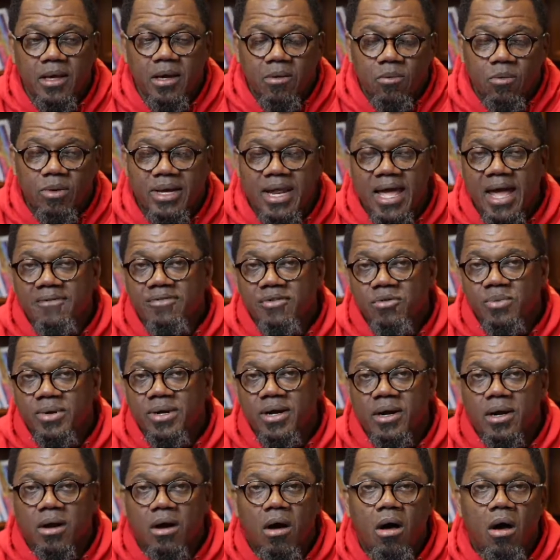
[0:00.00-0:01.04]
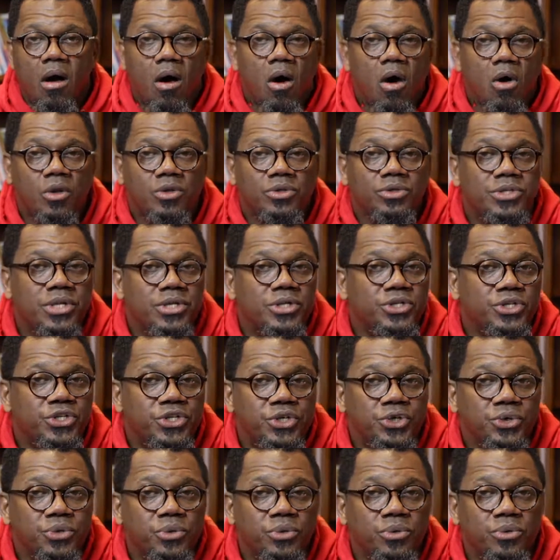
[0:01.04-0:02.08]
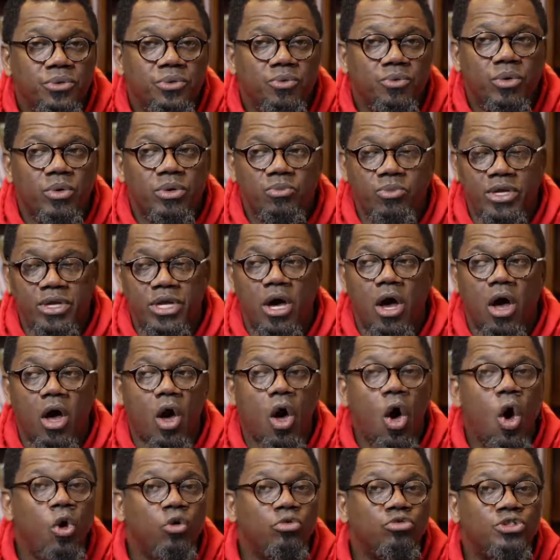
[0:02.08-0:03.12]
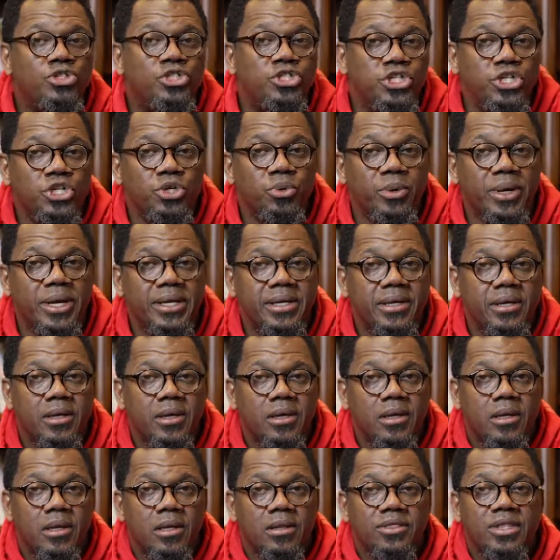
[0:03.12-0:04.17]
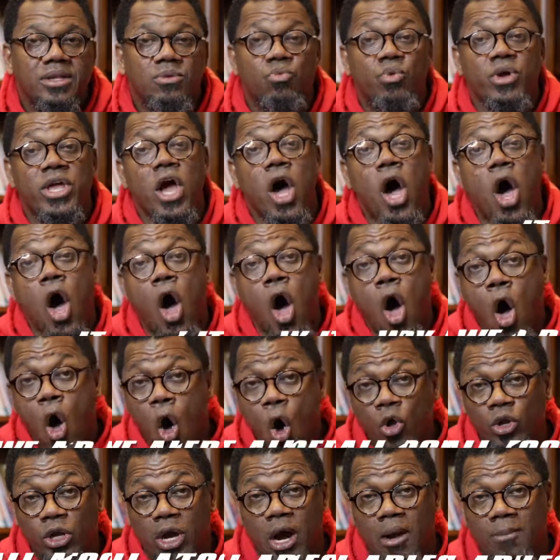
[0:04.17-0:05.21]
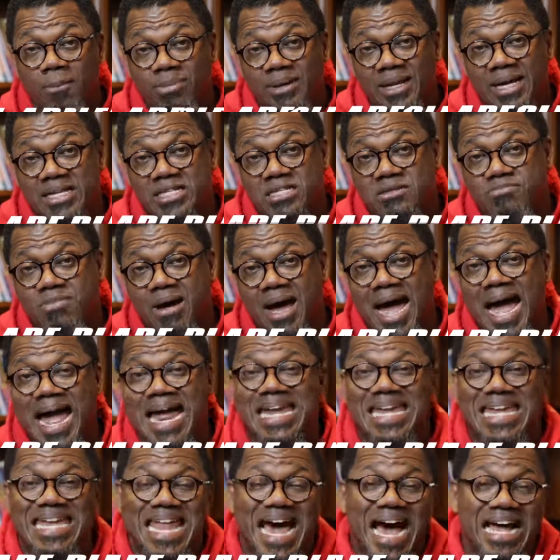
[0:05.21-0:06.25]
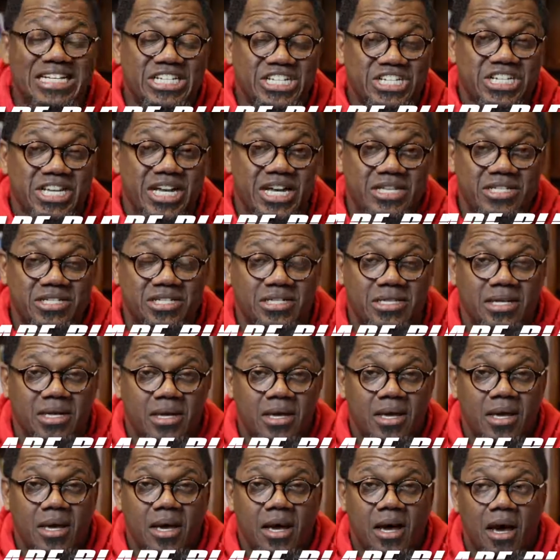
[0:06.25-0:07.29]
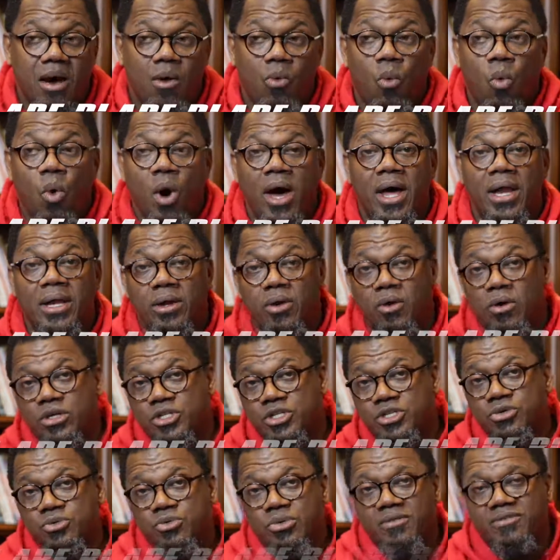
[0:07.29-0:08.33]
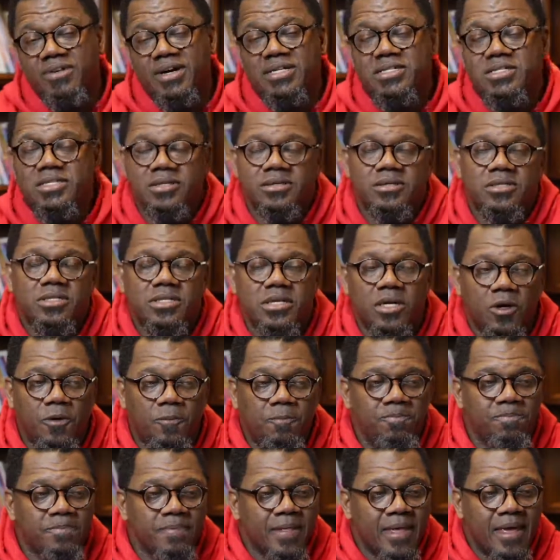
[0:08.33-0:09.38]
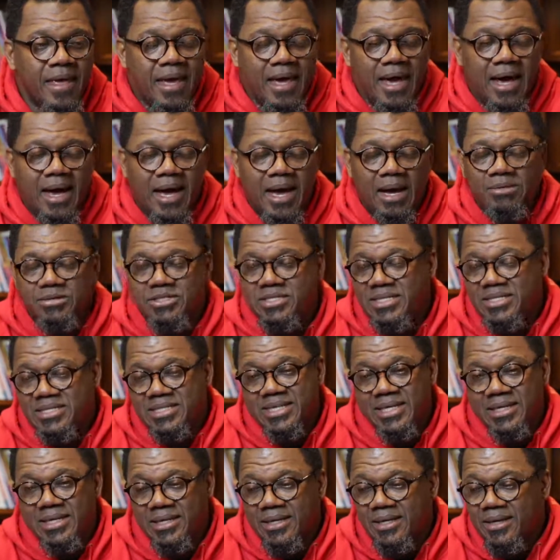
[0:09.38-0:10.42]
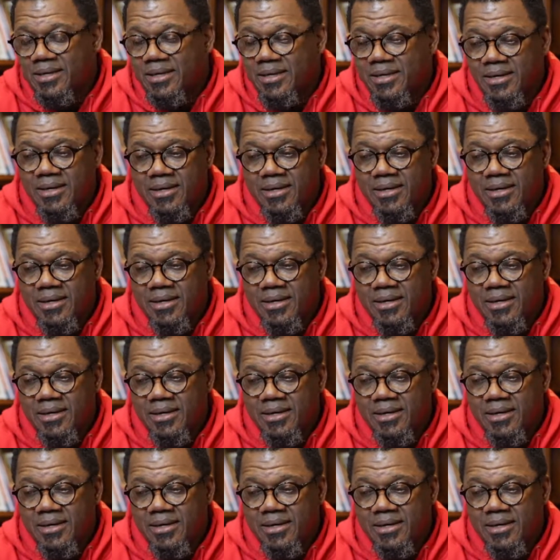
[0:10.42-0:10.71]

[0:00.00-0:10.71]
whatever we are called to do, when we all do it, then we all are blessed by it, not just one or two of us. And so I was just telling